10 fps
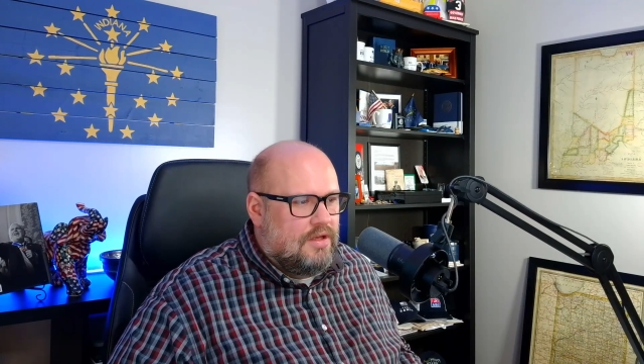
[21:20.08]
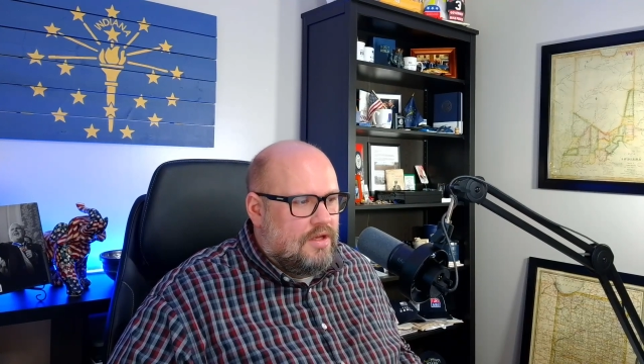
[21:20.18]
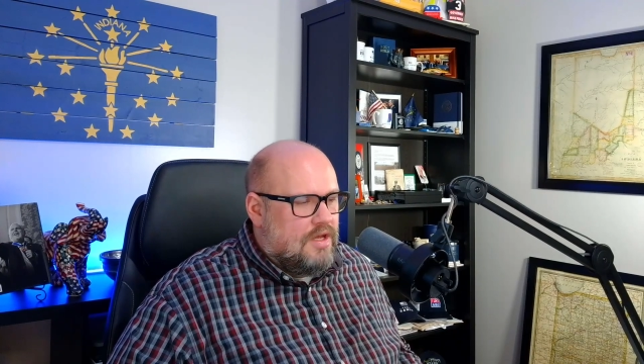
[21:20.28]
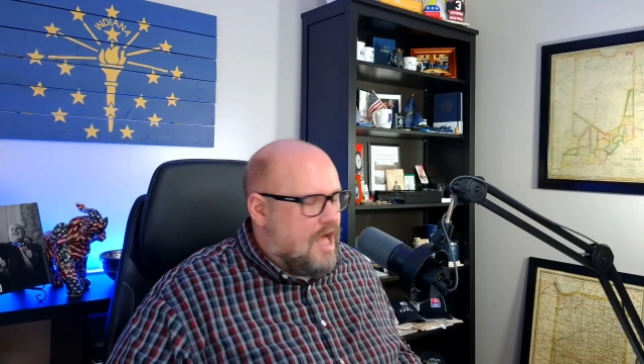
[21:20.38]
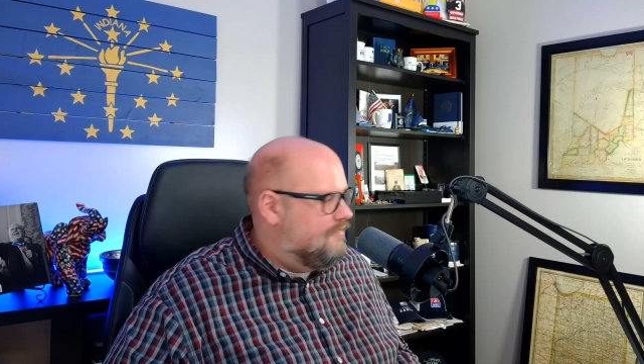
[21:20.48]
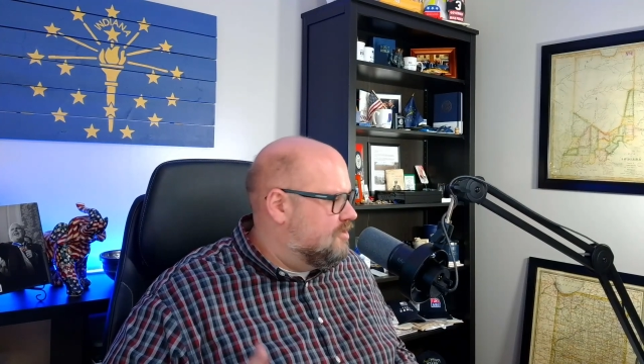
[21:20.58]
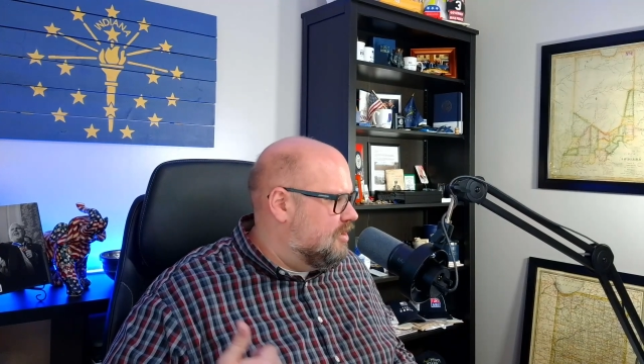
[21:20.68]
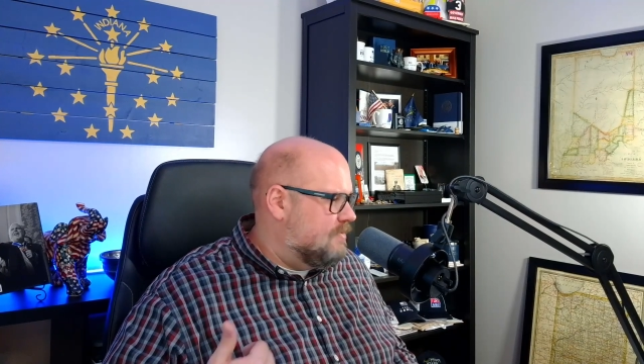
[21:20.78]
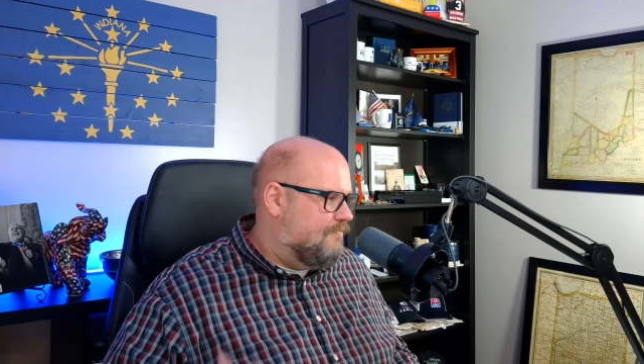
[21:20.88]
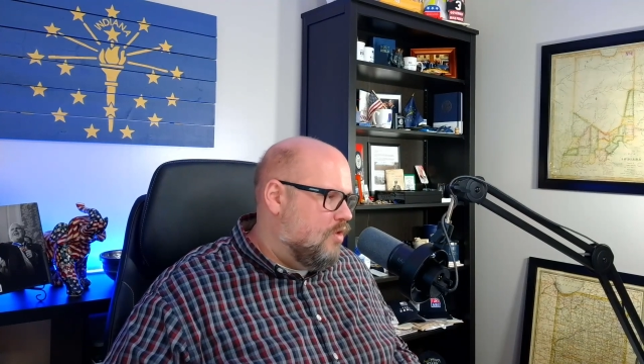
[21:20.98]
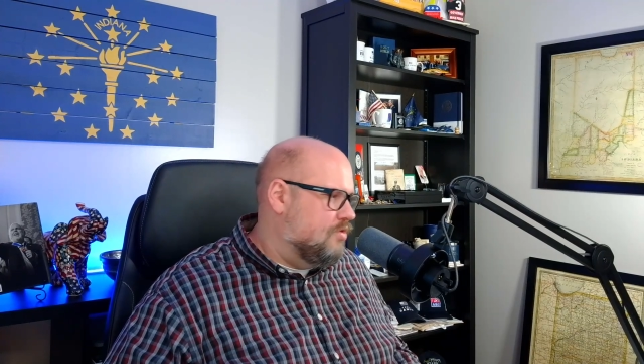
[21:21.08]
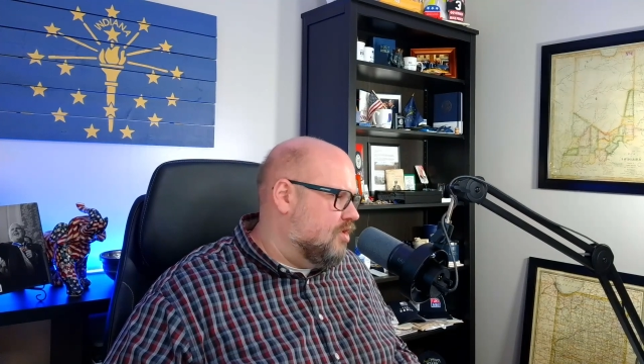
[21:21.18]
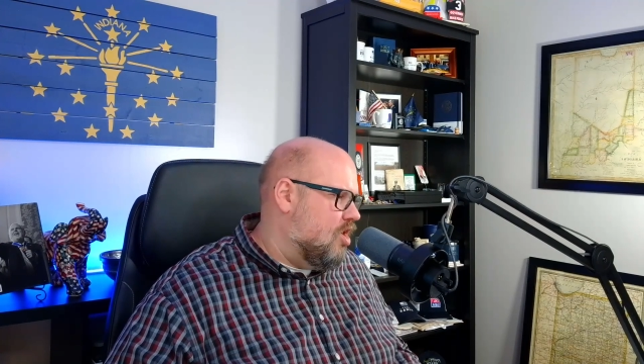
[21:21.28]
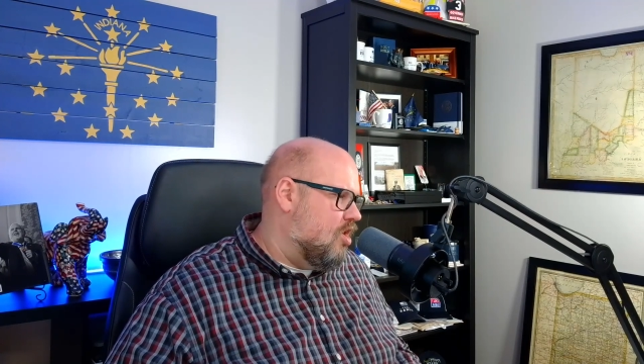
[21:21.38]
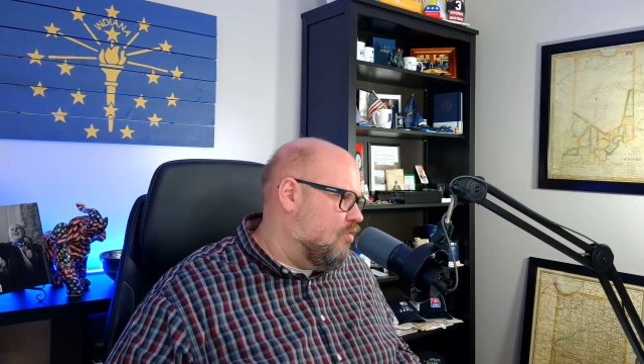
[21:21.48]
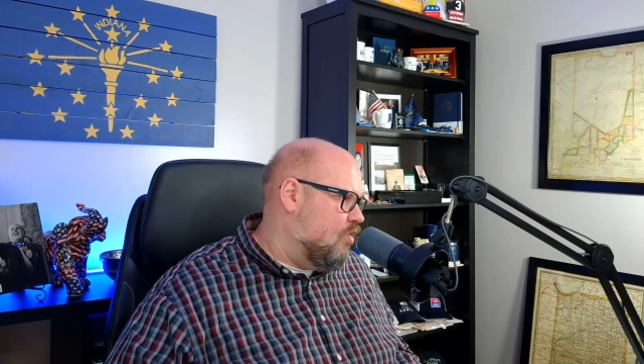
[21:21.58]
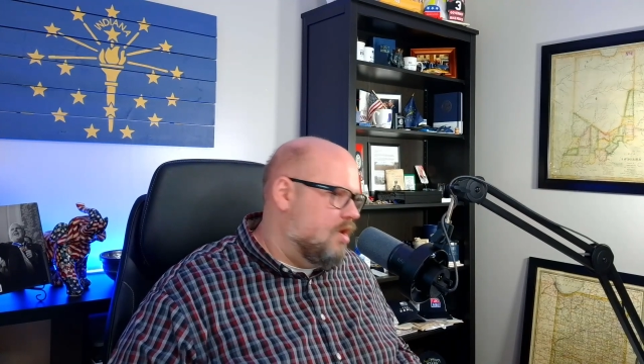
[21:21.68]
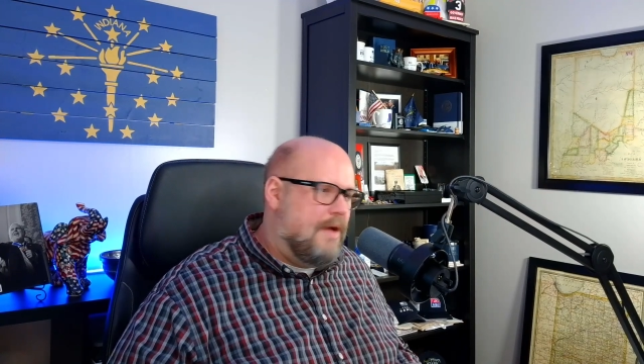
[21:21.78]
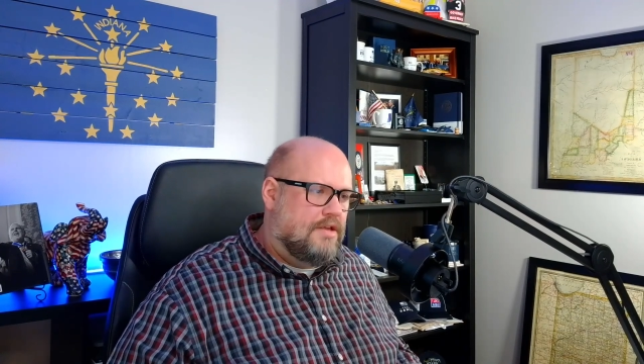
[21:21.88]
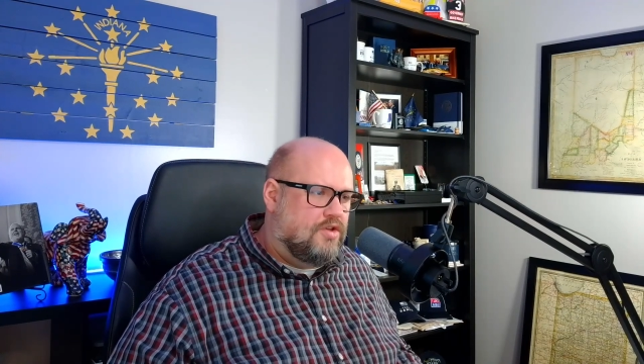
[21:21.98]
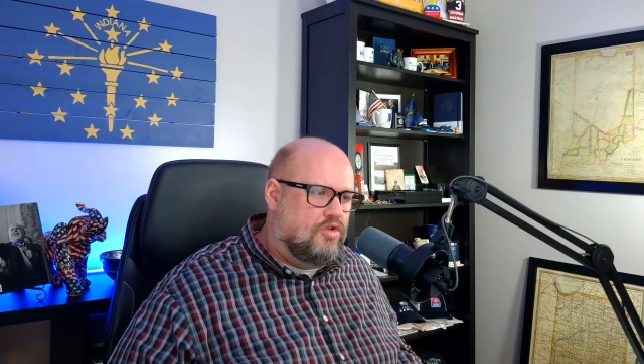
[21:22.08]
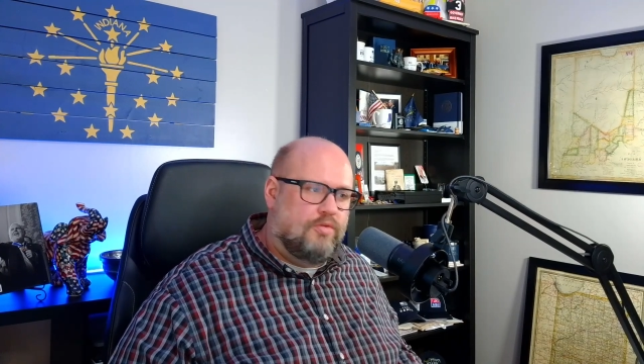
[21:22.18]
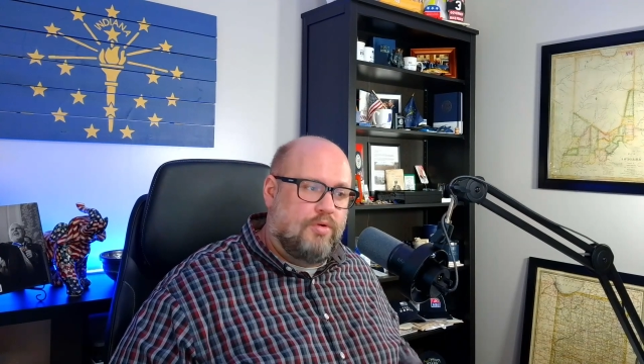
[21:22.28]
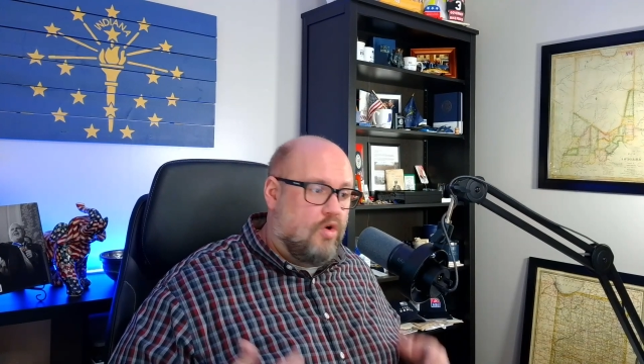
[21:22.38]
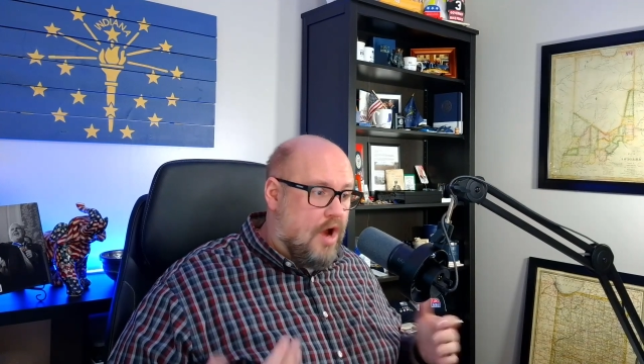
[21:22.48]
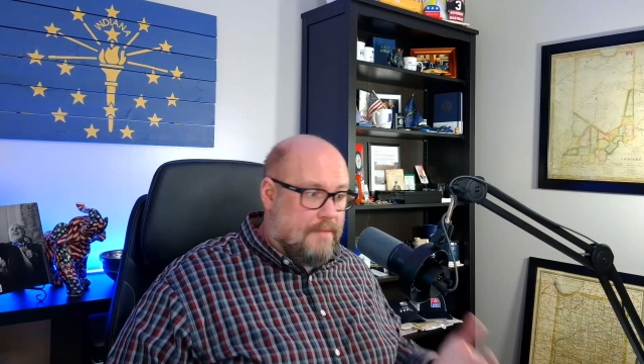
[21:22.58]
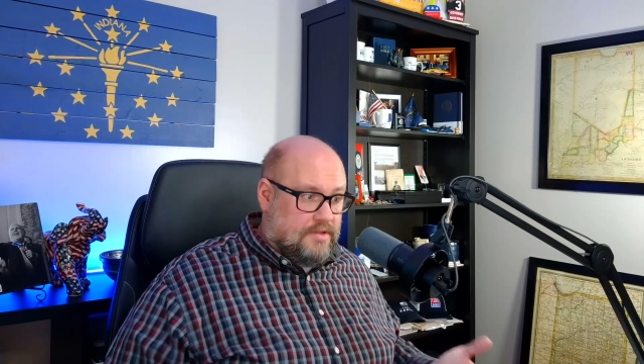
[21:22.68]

Obviously, some folks are worried about social programs.